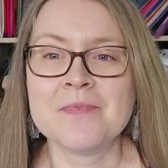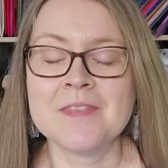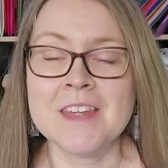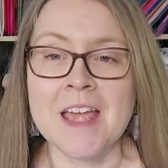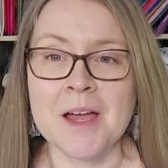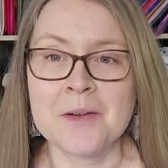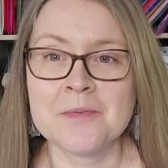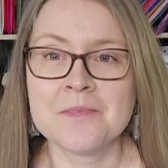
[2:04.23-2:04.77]

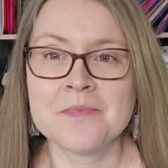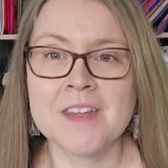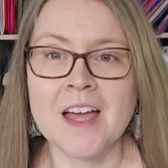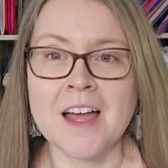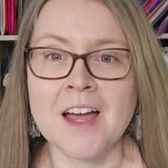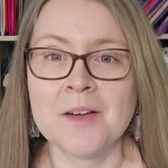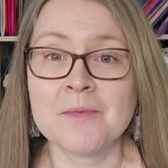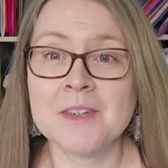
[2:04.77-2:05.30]
yeah,
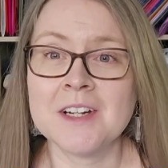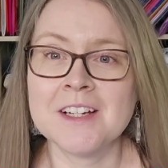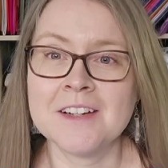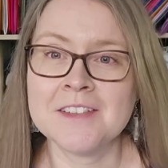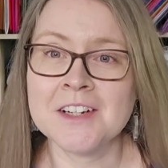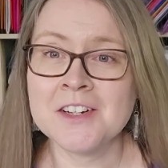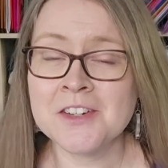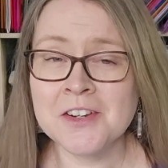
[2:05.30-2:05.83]
I'm
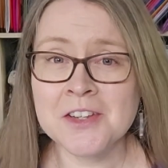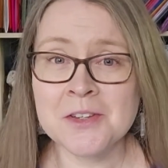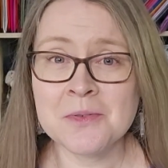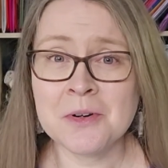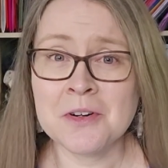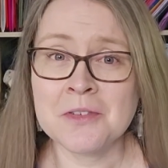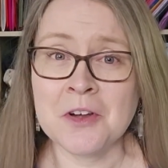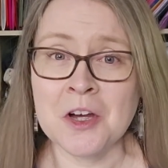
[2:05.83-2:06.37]
going to show you
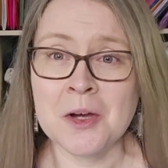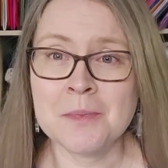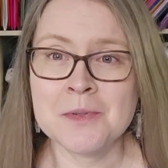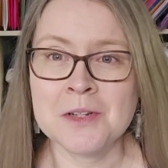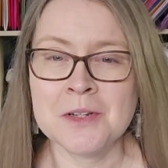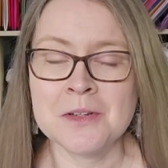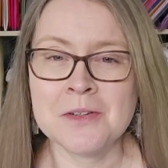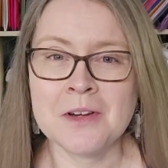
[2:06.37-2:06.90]
where I've got up
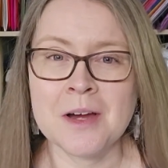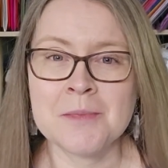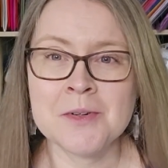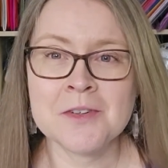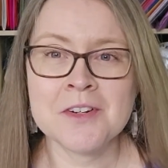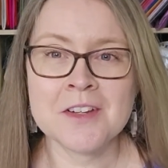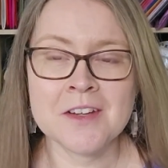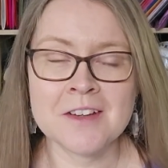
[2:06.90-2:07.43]
to. I'm
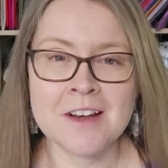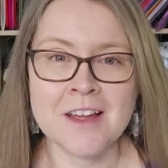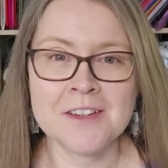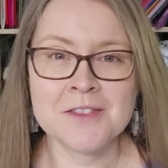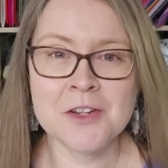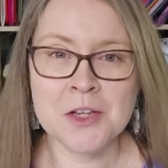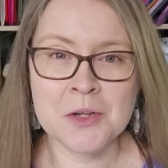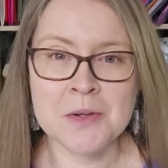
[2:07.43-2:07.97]
not going to go
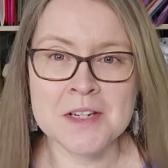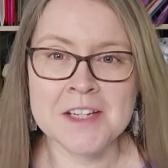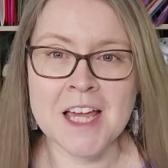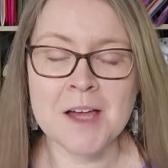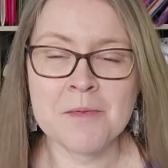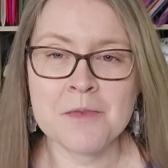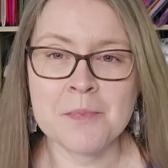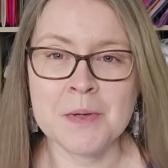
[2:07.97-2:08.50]
like too in
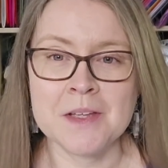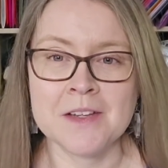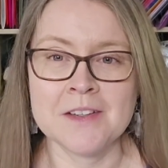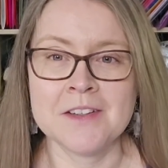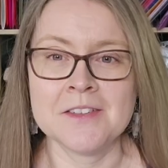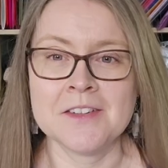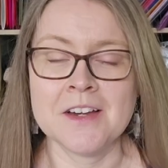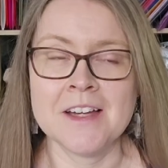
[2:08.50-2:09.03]
depth
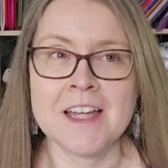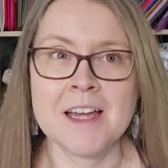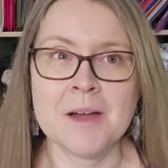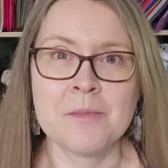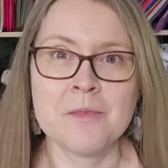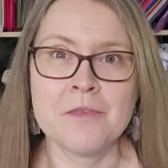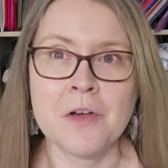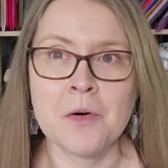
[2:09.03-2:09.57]
because I
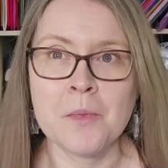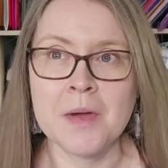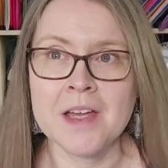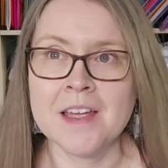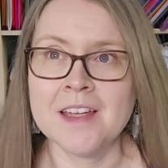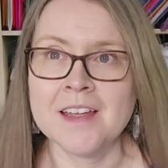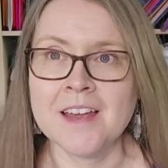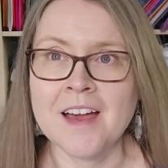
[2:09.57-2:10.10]
am
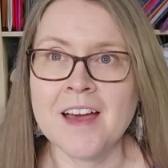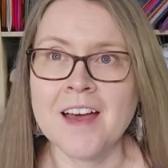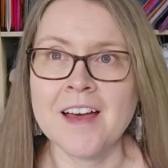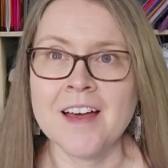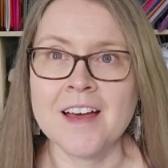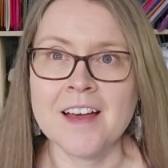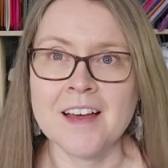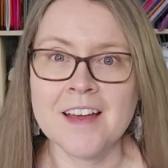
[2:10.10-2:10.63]
filming
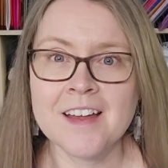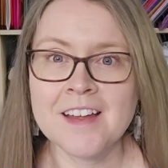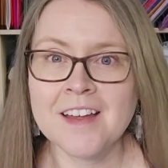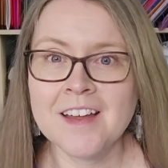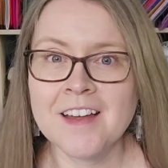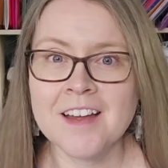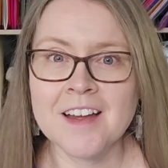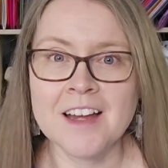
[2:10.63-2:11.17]
a
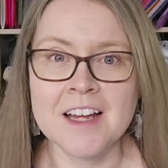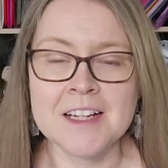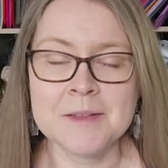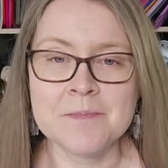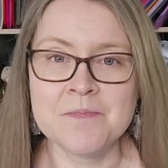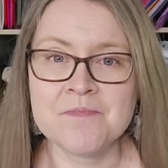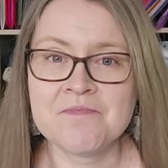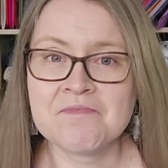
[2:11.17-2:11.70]

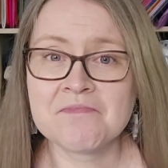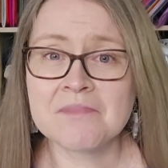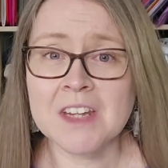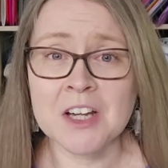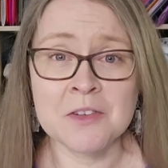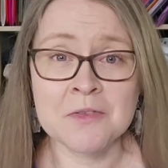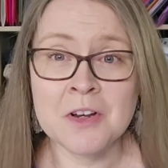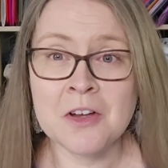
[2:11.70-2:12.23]

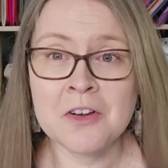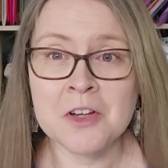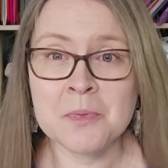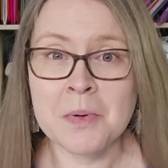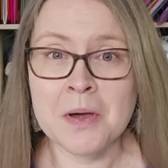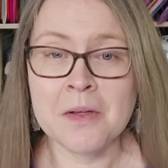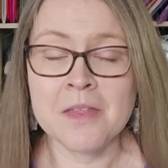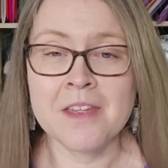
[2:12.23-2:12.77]
vlog
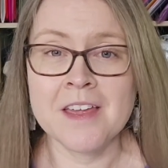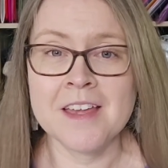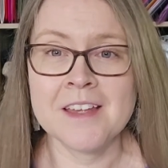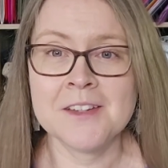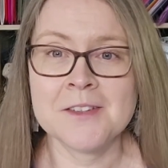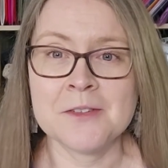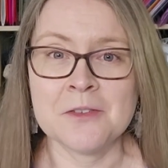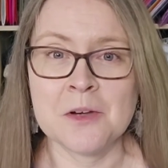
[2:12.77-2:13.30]
about
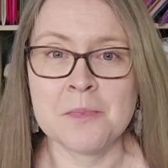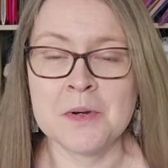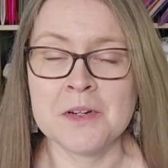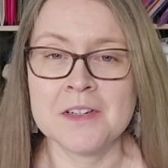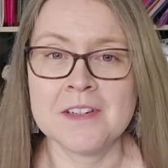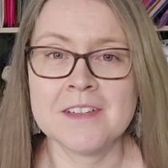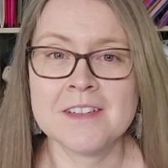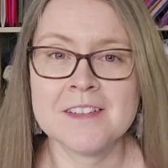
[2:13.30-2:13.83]
this, so I've
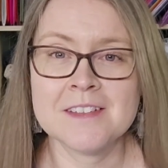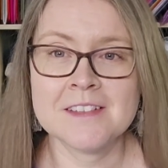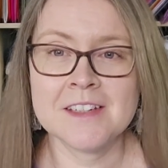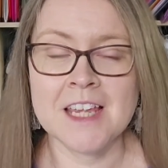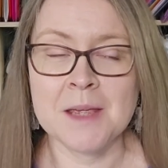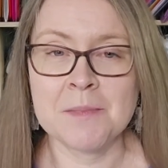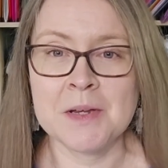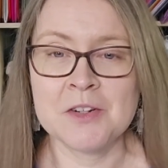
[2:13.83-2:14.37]
been
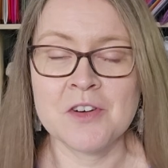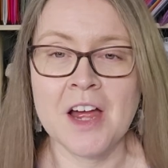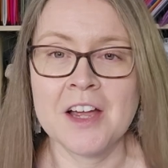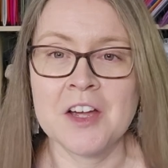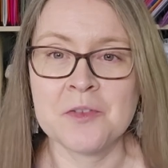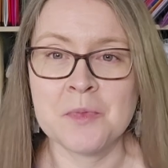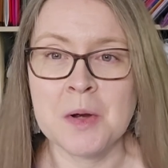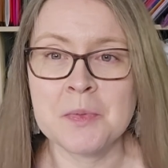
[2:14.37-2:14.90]
keeping
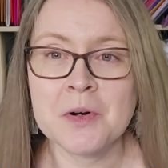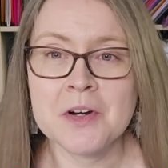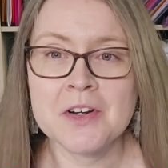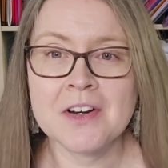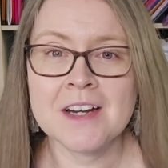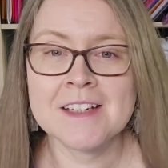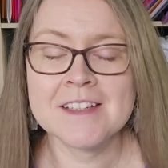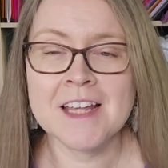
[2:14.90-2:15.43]
track of my
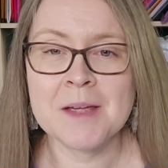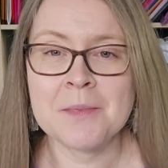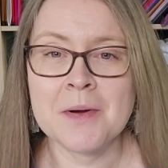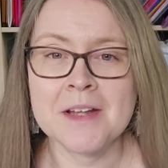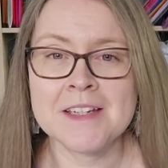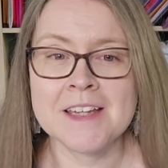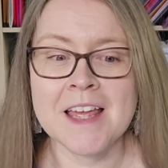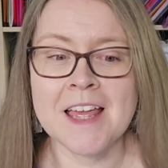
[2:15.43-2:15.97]
progress day
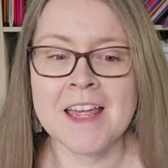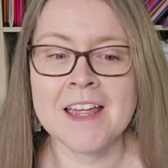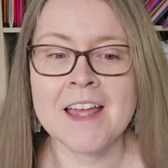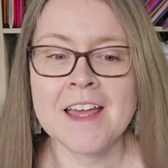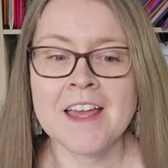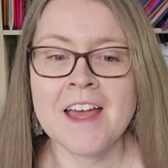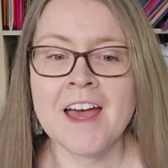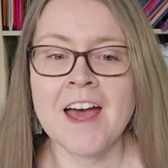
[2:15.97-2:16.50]
by day.
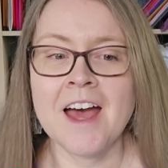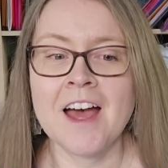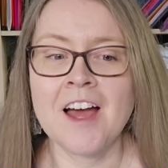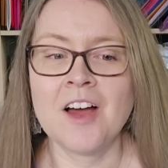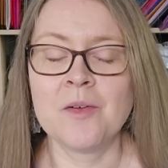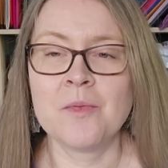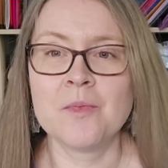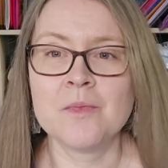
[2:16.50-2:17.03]

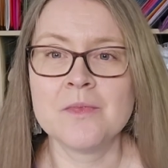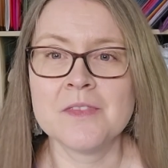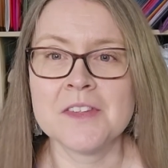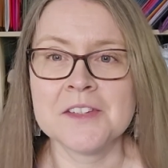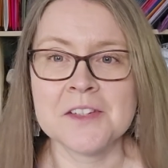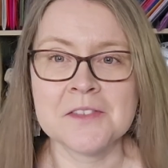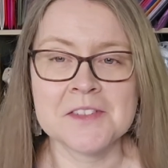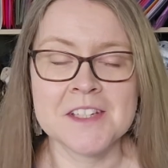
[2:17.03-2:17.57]

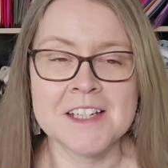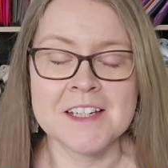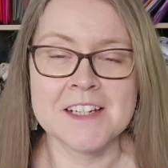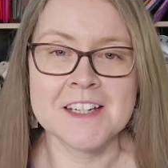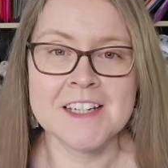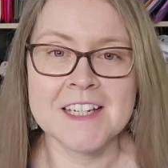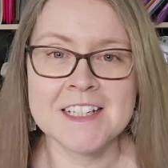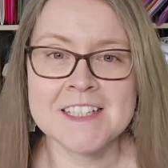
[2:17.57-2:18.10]
It's obviously
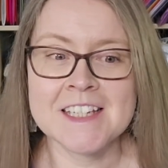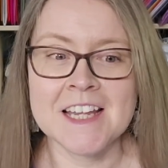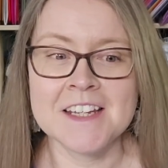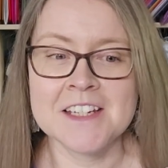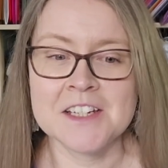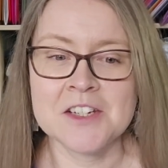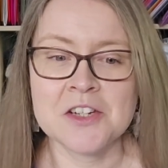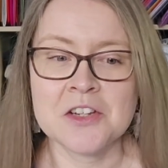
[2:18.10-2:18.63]
going to
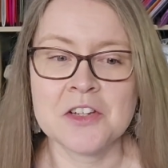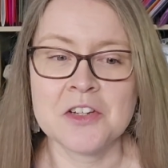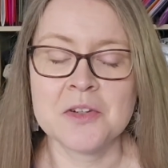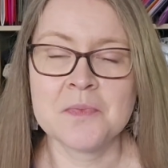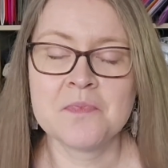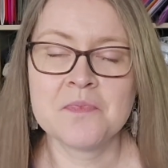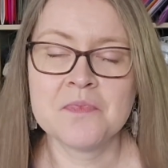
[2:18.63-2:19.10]
extend into